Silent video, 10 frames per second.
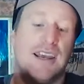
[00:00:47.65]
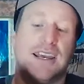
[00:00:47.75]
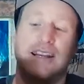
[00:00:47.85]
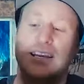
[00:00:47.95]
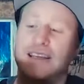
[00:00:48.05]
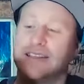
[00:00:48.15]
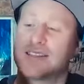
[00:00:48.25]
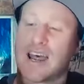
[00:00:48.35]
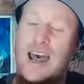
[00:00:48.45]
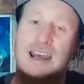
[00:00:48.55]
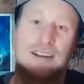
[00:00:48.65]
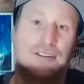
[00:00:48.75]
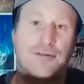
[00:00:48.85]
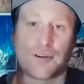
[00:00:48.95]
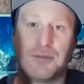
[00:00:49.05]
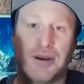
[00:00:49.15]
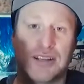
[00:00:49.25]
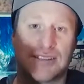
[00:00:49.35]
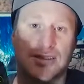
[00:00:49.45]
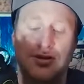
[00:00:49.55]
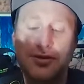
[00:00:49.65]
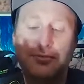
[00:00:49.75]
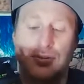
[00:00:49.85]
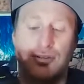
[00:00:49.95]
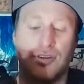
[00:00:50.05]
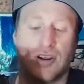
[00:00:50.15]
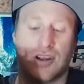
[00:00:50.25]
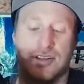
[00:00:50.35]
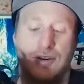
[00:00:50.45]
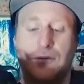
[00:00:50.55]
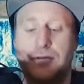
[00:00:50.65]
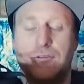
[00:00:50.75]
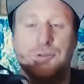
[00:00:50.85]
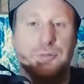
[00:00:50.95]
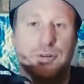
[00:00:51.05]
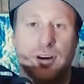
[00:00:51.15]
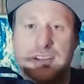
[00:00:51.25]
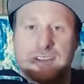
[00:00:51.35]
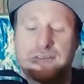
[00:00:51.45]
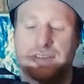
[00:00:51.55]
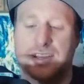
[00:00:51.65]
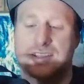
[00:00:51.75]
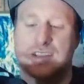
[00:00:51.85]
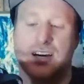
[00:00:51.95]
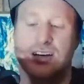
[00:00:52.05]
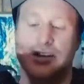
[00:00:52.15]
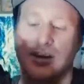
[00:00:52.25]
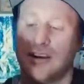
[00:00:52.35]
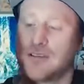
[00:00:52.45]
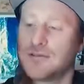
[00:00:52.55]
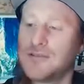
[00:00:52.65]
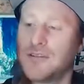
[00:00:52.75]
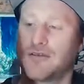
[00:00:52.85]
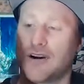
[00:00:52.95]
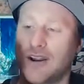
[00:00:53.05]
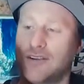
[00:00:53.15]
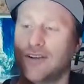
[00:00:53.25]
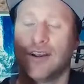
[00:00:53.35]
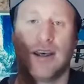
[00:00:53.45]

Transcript: It is a three-piece design boot, so a full progressive flex tongue through the front.